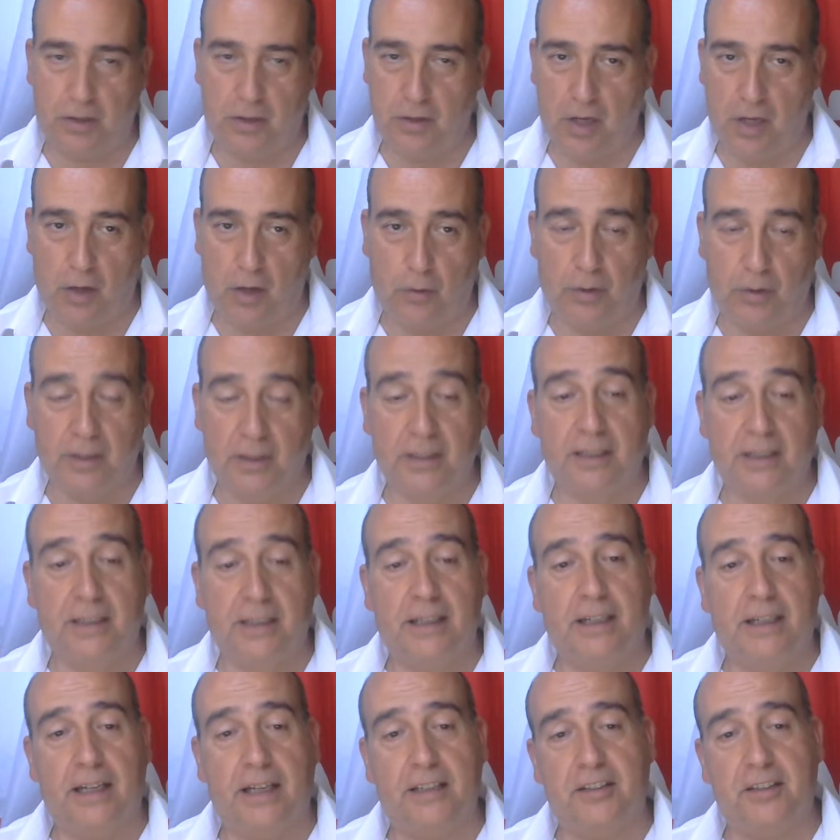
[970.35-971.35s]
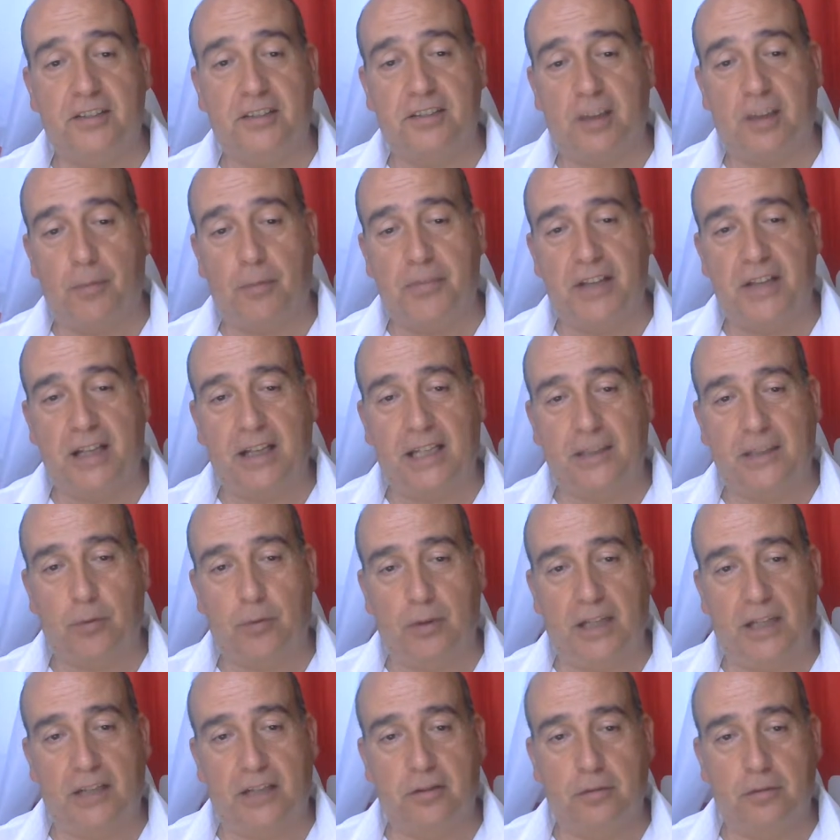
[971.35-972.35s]
No, it is something that would
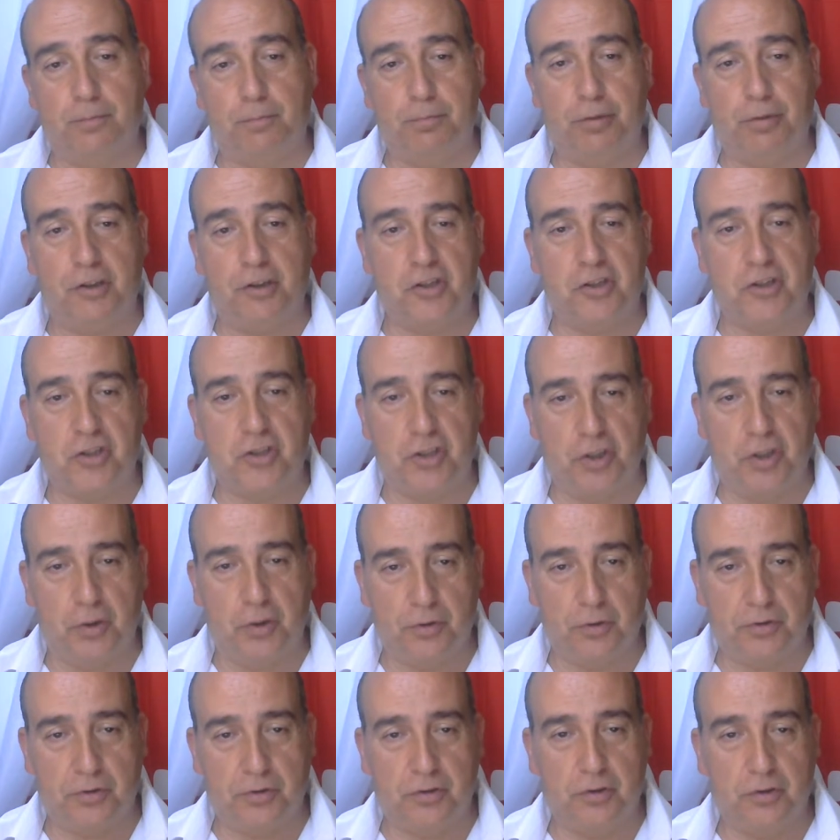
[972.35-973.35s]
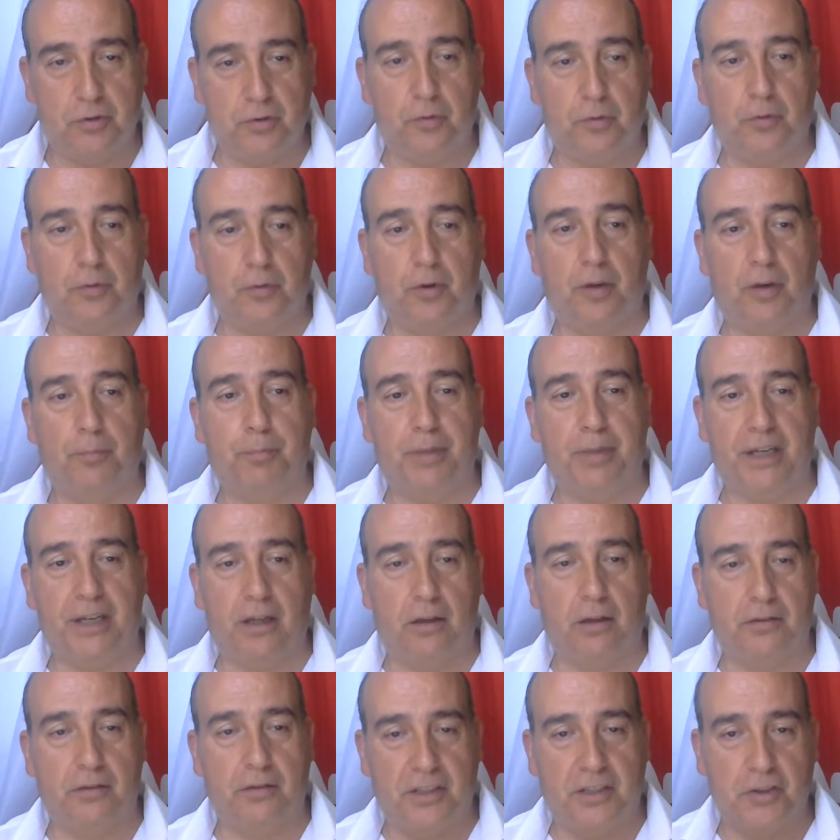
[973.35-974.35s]
like to push you to
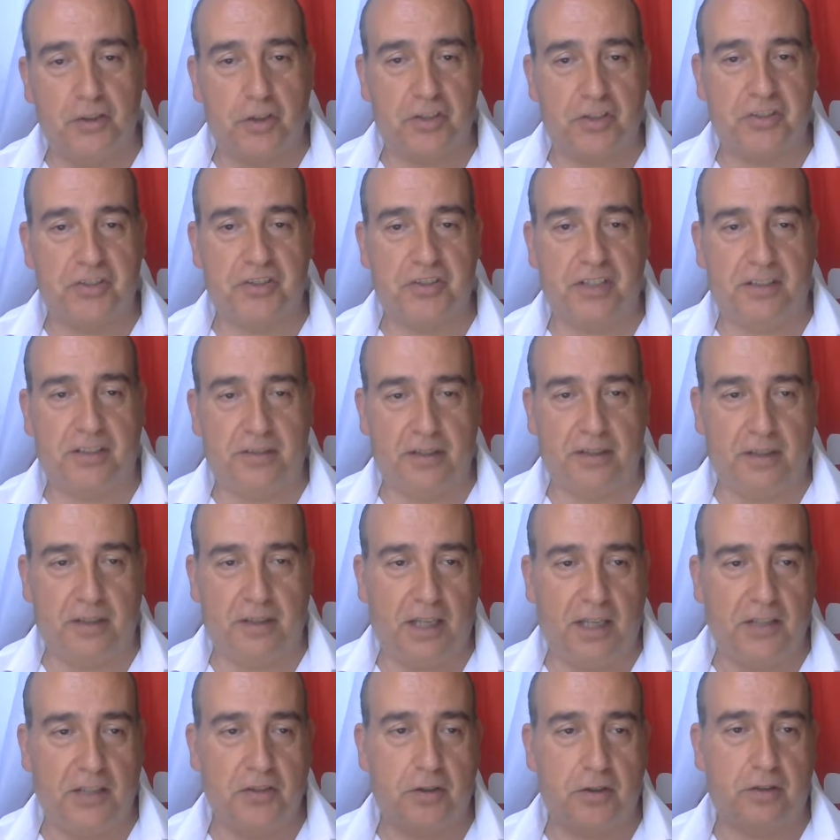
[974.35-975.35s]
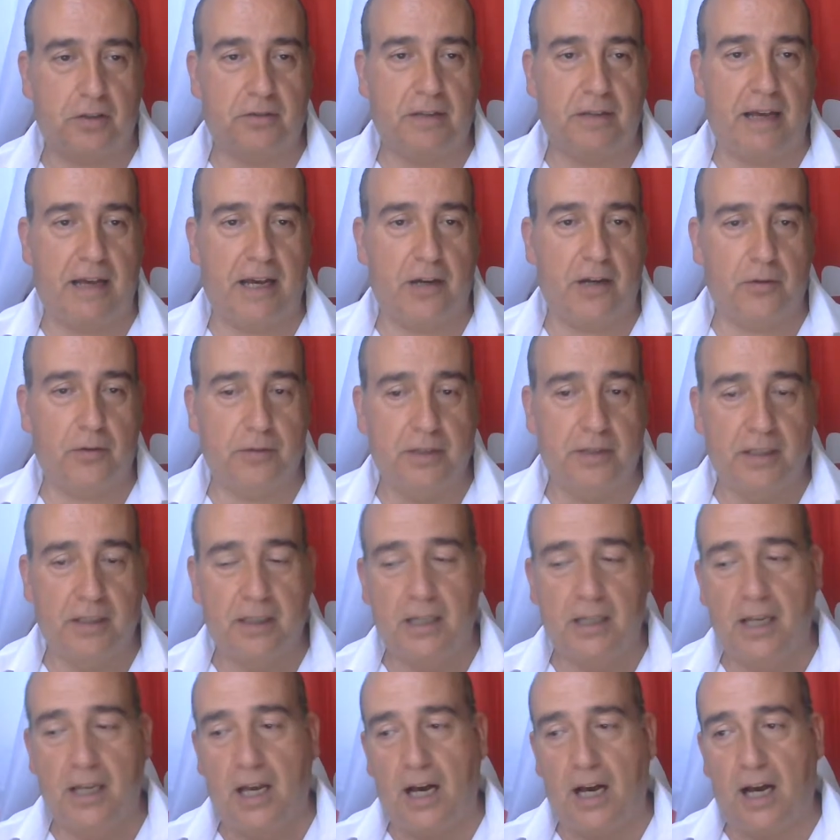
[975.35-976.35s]
build in your city, in your town,
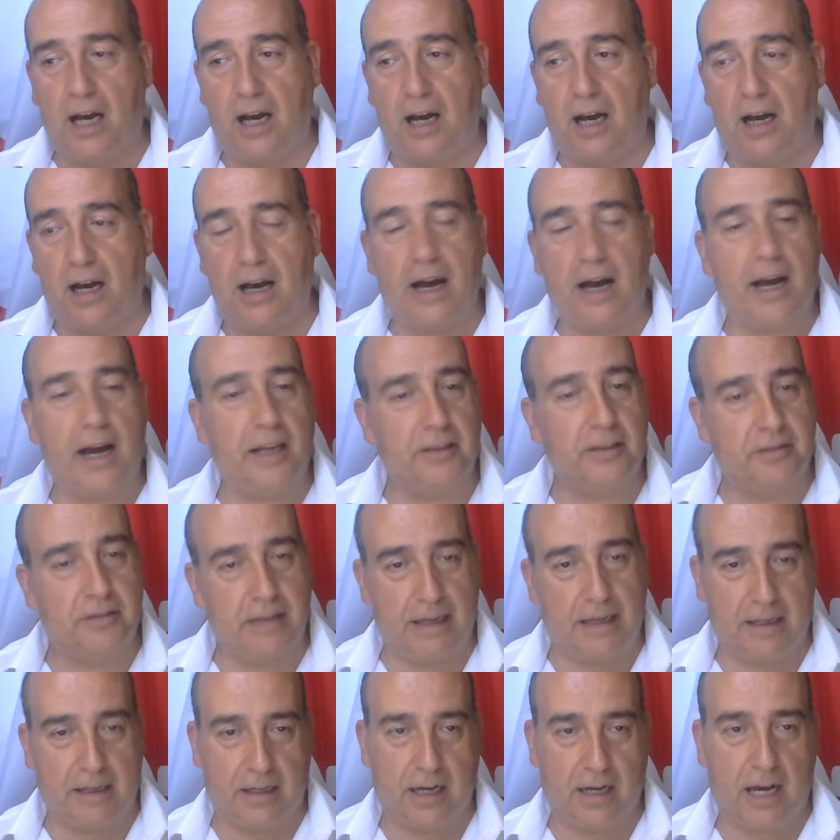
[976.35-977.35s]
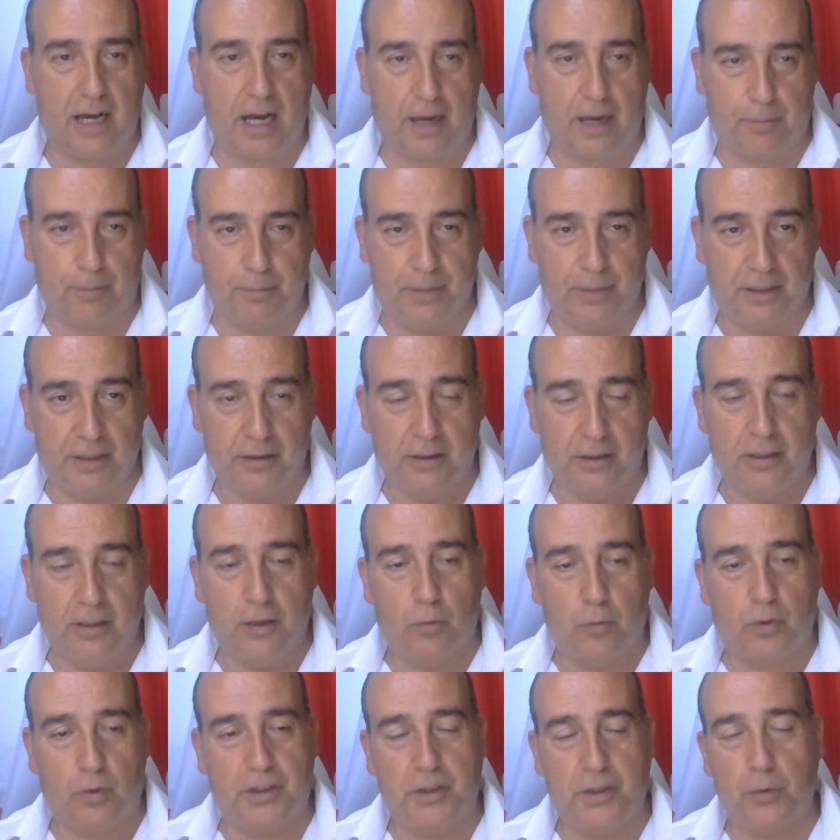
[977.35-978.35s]
a high-tech hub
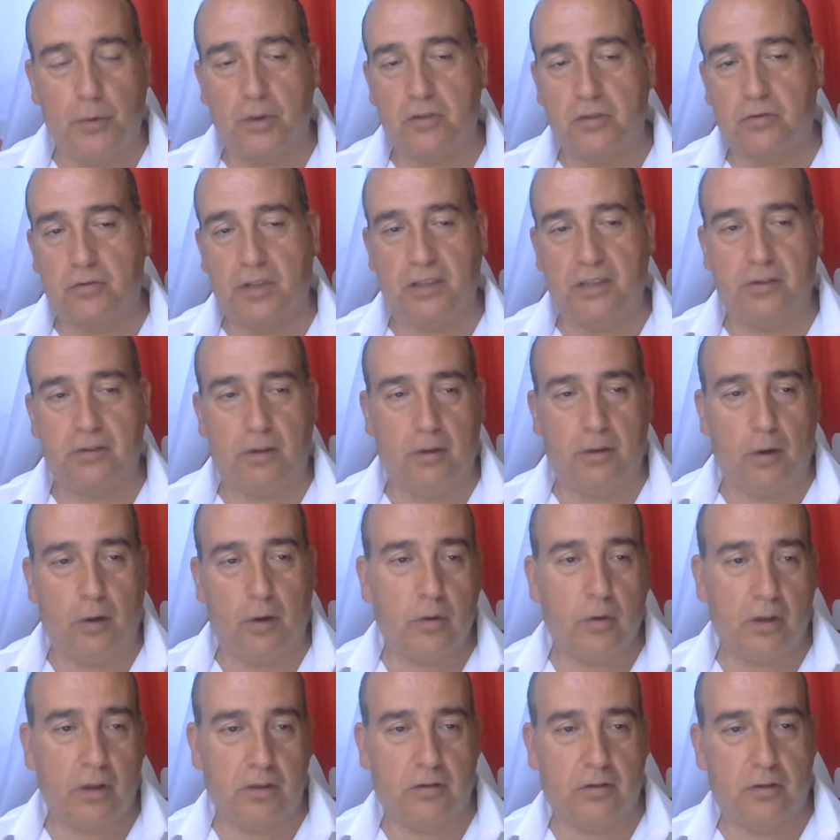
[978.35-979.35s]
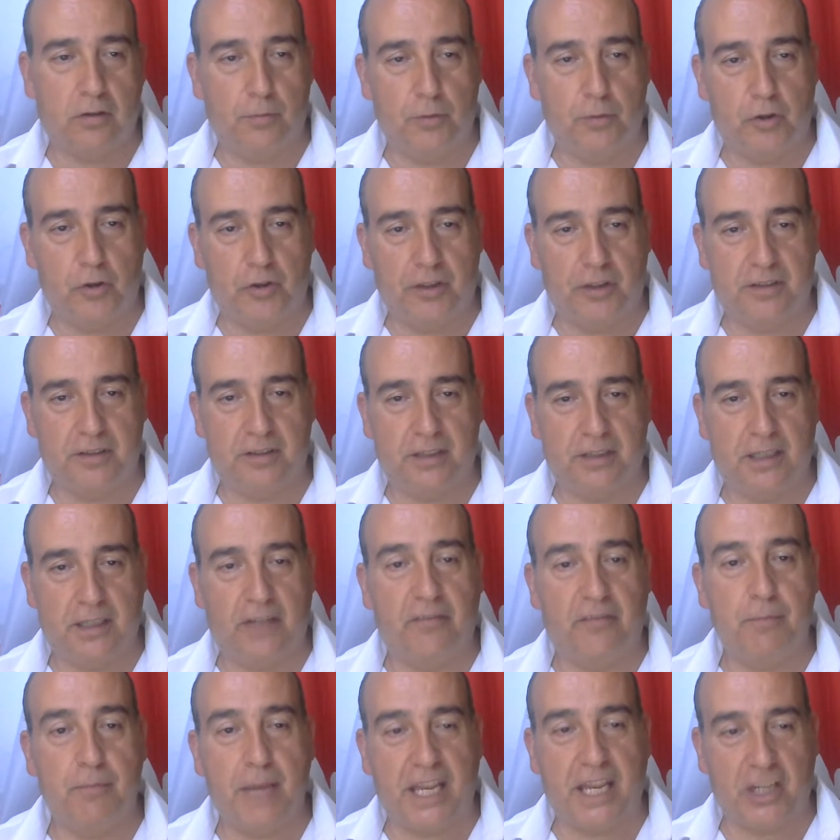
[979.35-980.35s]
where you will create a local community
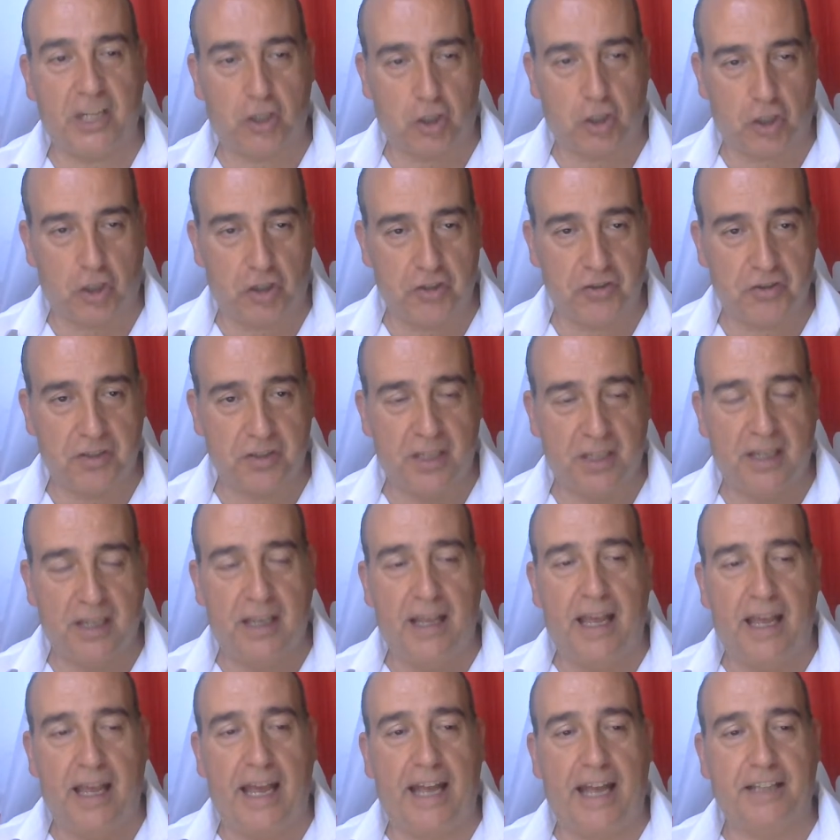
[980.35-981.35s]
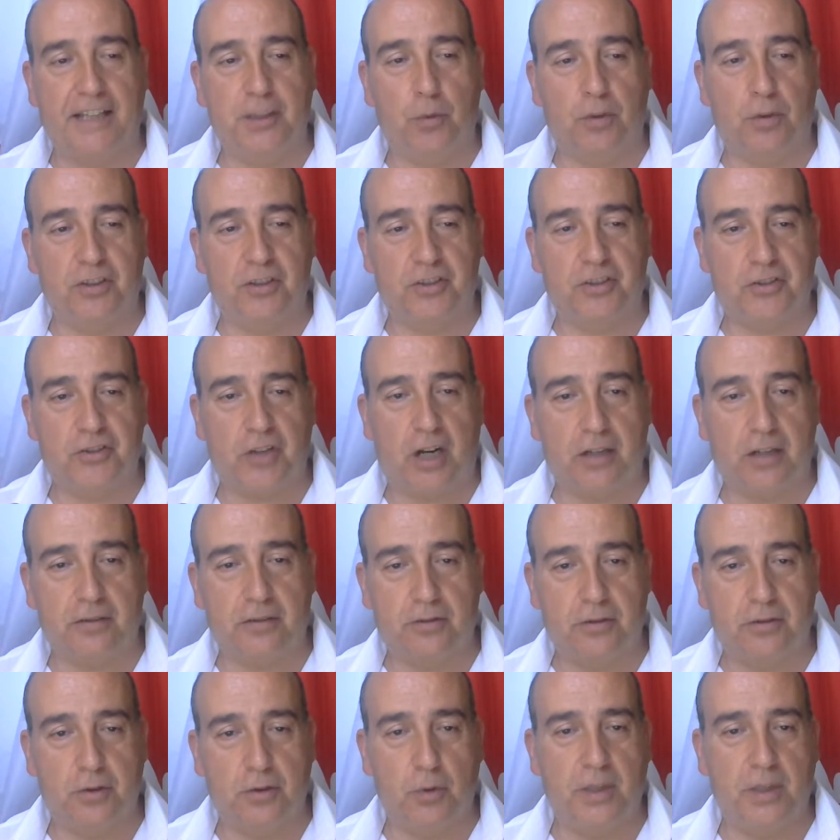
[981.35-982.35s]
of makers and you will
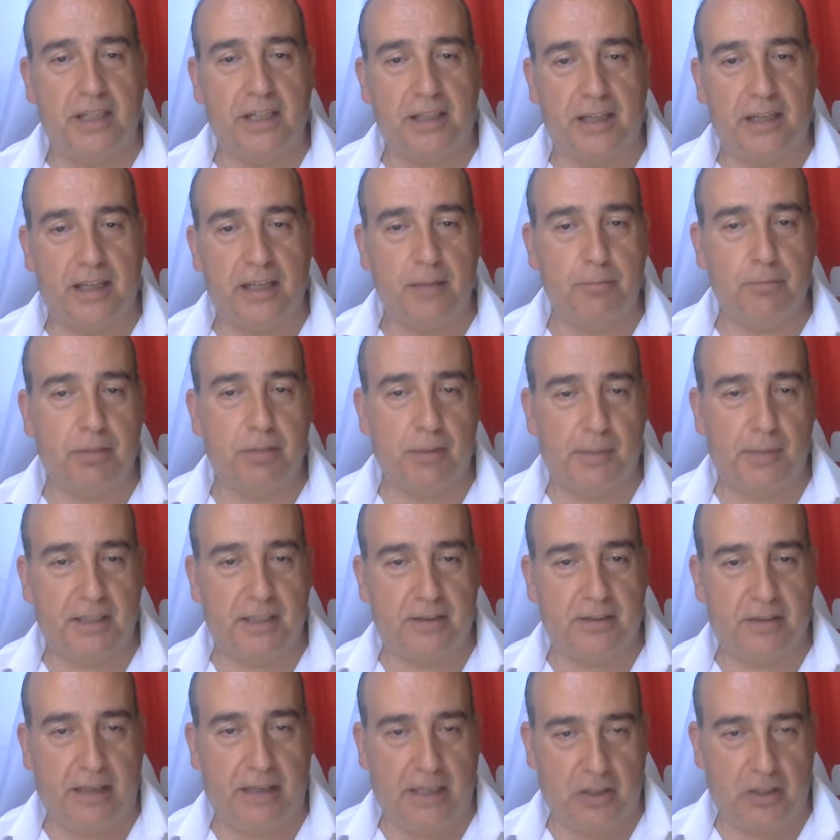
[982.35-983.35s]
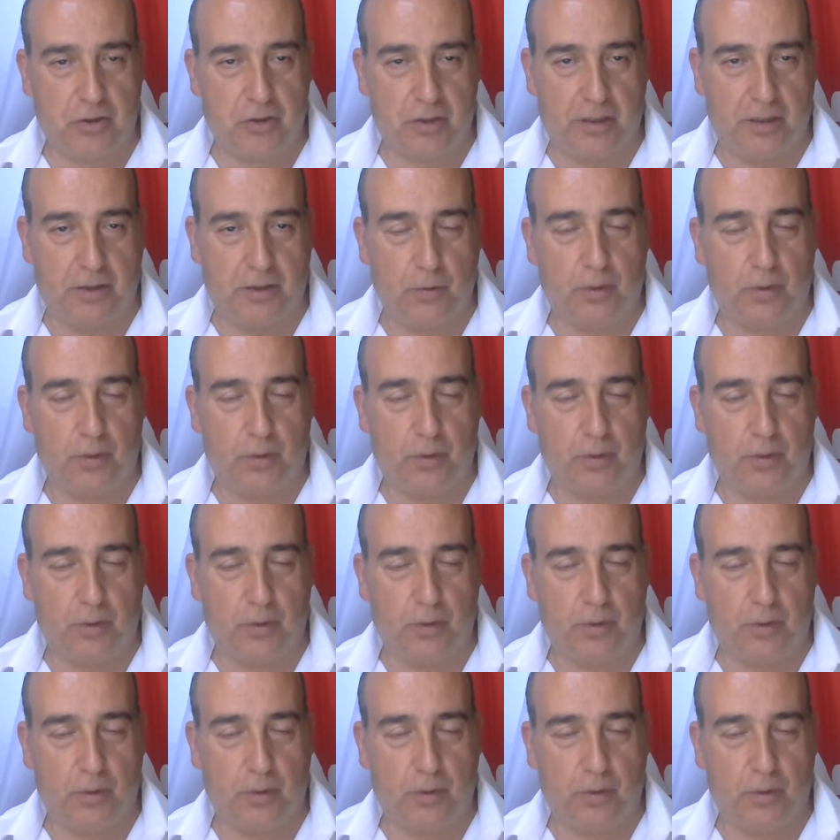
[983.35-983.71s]
start doing implementation.